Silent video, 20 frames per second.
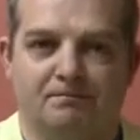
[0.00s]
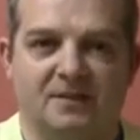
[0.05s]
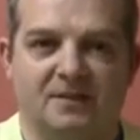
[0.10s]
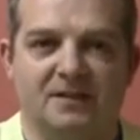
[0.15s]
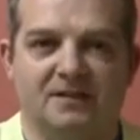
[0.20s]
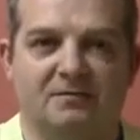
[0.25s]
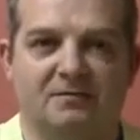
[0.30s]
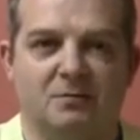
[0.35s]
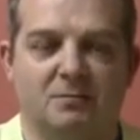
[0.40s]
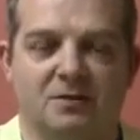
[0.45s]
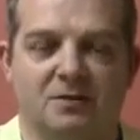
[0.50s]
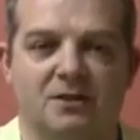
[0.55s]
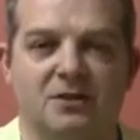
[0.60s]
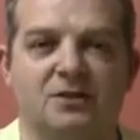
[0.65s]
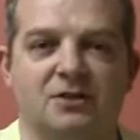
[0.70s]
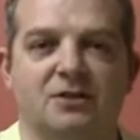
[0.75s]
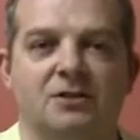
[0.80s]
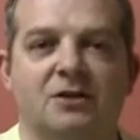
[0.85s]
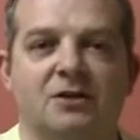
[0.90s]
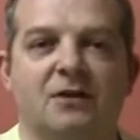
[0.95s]
the different
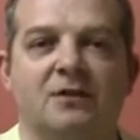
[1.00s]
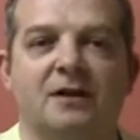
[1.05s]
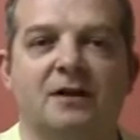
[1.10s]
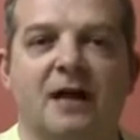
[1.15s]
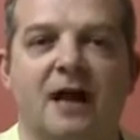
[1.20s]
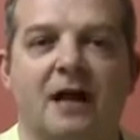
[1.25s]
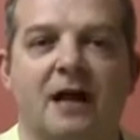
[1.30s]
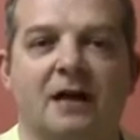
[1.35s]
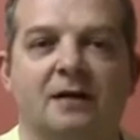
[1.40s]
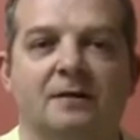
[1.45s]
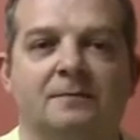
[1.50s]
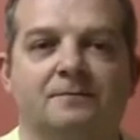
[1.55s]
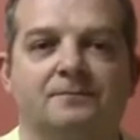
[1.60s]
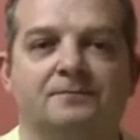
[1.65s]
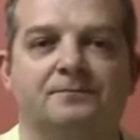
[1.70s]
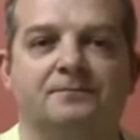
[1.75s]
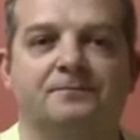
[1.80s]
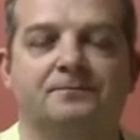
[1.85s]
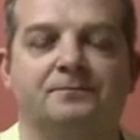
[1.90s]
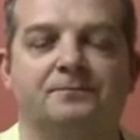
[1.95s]
positions on the neck.
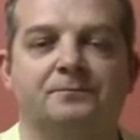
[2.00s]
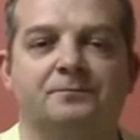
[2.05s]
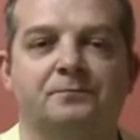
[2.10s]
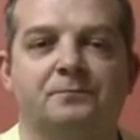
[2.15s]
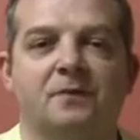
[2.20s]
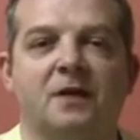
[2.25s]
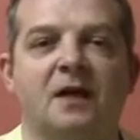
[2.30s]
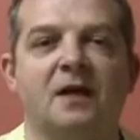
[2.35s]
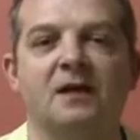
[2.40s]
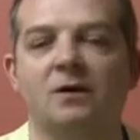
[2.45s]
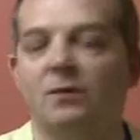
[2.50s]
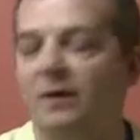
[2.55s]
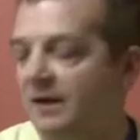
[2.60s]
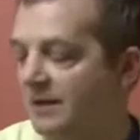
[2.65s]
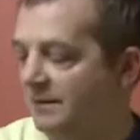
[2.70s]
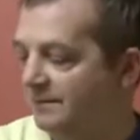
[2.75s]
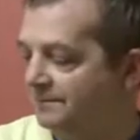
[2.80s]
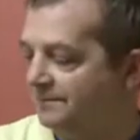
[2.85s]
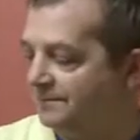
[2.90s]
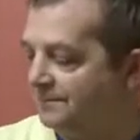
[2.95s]

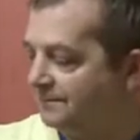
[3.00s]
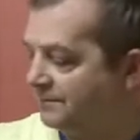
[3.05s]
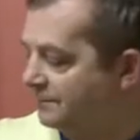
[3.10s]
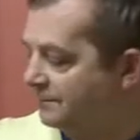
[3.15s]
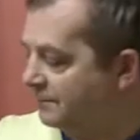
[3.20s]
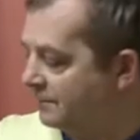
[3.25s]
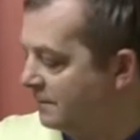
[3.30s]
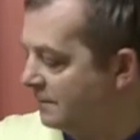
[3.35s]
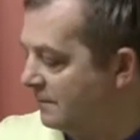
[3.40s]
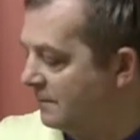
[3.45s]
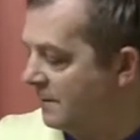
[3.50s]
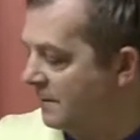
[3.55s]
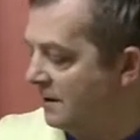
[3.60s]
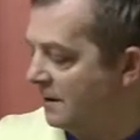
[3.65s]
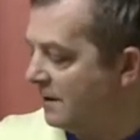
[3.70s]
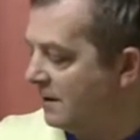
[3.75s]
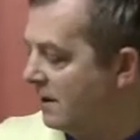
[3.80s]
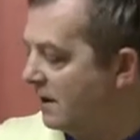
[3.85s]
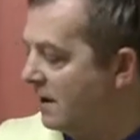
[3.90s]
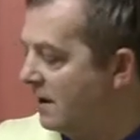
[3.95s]
Anyway,
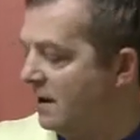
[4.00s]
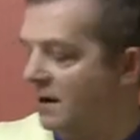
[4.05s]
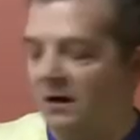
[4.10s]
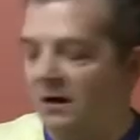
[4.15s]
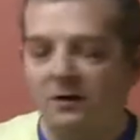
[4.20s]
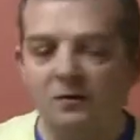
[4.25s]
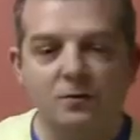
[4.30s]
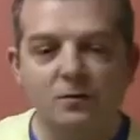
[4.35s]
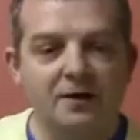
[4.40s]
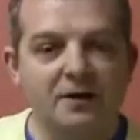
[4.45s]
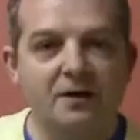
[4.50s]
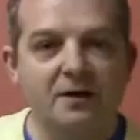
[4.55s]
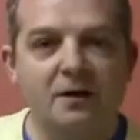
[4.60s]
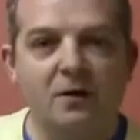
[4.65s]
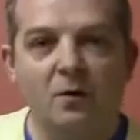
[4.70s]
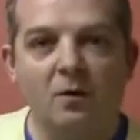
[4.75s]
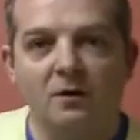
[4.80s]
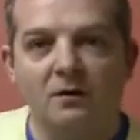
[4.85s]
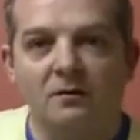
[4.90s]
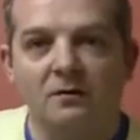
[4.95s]
on we
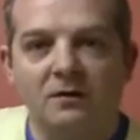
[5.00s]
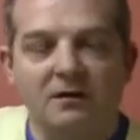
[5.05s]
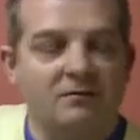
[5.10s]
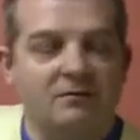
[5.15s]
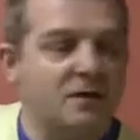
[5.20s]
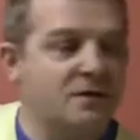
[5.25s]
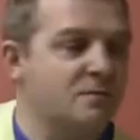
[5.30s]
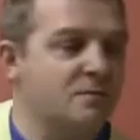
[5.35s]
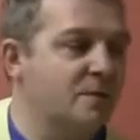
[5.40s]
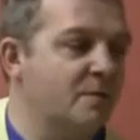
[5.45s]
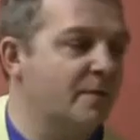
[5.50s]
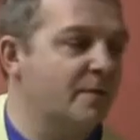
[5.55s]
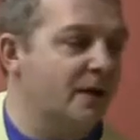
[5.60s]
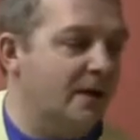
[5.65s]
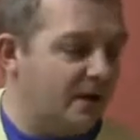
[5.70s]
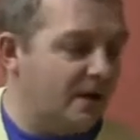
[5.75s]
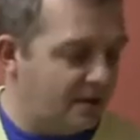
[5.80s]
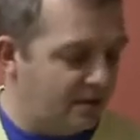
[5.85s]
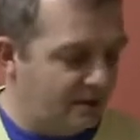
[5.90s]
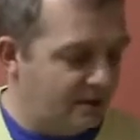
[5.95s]
go. I've lost my
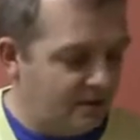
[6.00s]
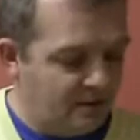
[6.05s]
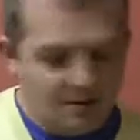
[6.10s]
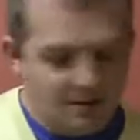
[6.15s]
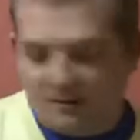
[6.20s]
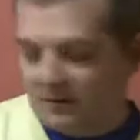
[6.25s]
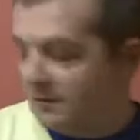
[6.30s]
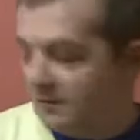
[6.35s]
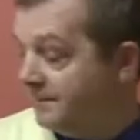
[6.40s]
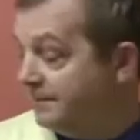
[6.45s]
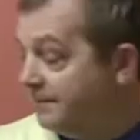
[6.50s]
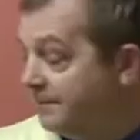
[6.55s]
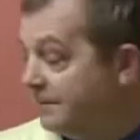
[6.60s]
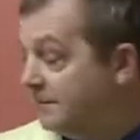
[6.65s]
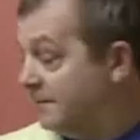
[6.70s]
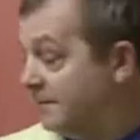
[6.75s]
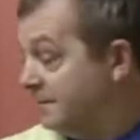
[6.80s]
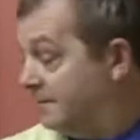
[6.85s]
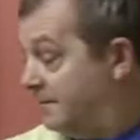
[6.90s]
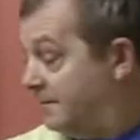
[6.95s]
pick.
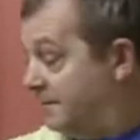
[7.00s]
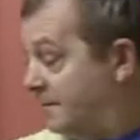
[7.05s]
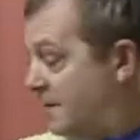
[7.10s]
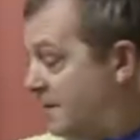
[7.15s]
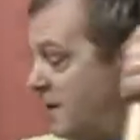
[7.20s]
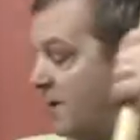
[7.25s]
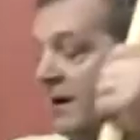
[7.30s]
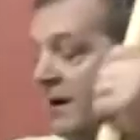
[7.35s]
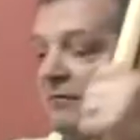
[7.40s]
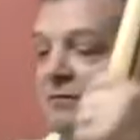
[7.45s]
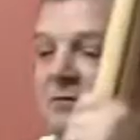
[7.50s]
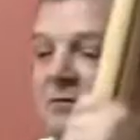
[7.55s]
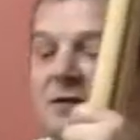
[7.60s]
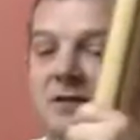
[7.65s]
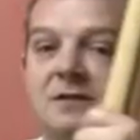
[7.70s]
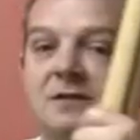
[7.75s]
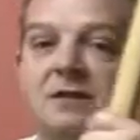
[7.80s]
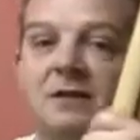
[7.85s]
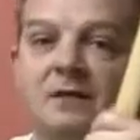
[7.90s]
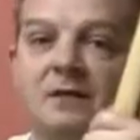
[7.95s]
Oh, I haven't,
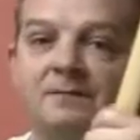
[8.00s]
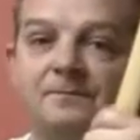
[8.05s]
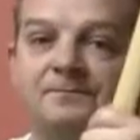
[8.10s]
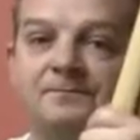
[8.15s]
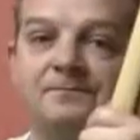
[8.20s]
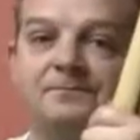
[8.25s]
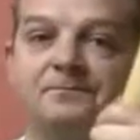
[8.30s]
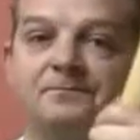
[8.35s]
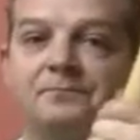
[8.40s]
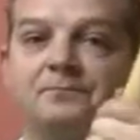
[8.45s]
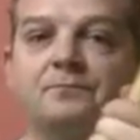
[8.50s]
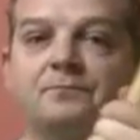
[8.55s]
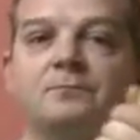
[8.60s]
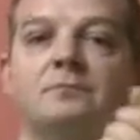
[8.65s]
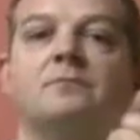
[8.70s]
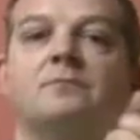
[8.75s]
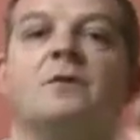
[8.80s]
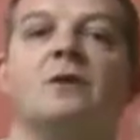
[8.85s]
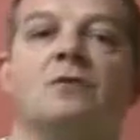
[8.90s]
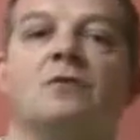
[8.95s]
it's here.
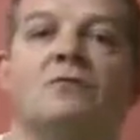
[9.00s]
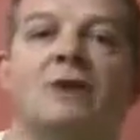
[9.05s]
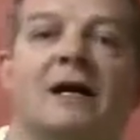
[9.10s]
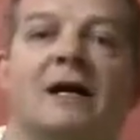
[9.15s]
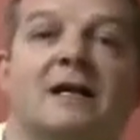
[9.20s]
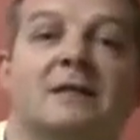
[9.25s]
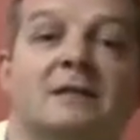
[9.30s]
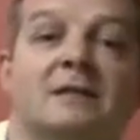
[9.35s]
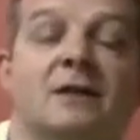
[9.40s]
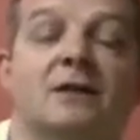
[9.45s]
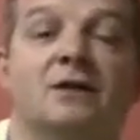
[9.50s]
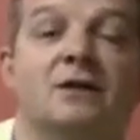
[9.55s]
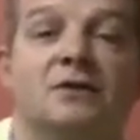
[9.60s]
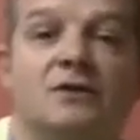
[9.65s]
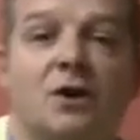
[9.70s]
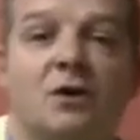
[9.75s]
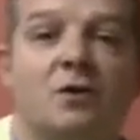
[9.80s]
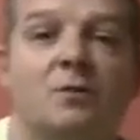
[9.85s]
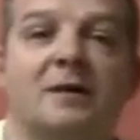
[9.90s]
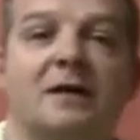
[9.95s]
Right,
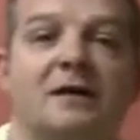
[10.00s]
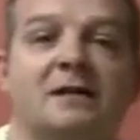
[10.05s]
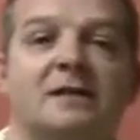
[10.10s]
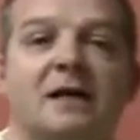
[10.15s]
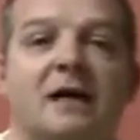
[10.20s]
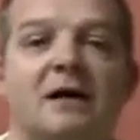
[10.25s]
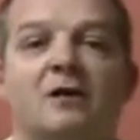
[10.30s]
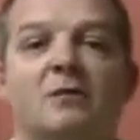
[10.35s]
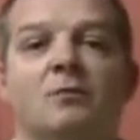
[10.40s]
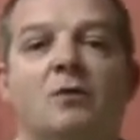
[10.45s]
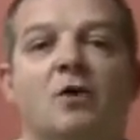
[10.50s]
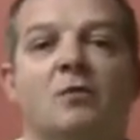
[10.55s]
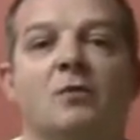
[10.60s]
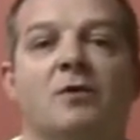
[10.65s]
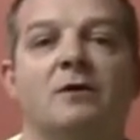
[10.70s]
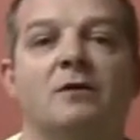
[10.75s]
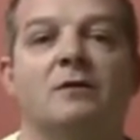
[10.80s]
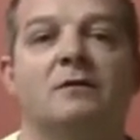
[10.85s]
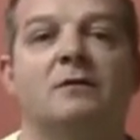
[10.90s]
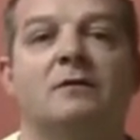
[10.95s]
so my guitar at the
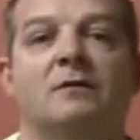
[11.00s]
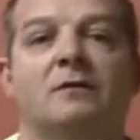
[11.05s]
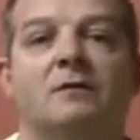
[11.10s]
moment